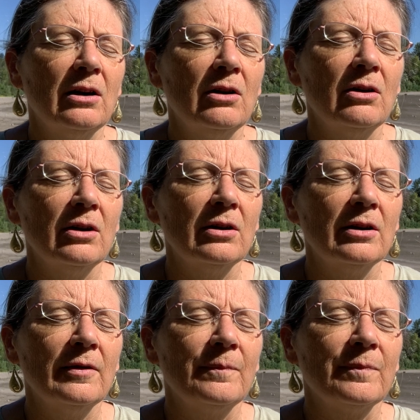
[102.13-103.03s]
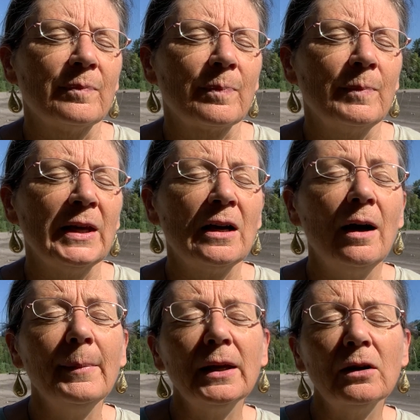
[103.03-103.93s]
are
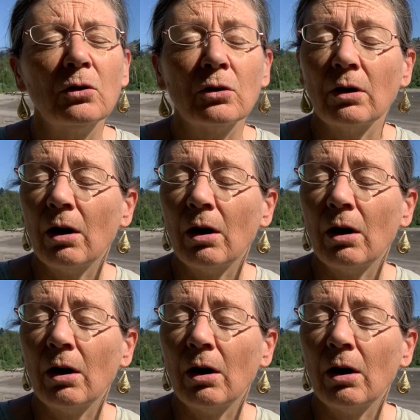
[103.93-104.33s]
becoming or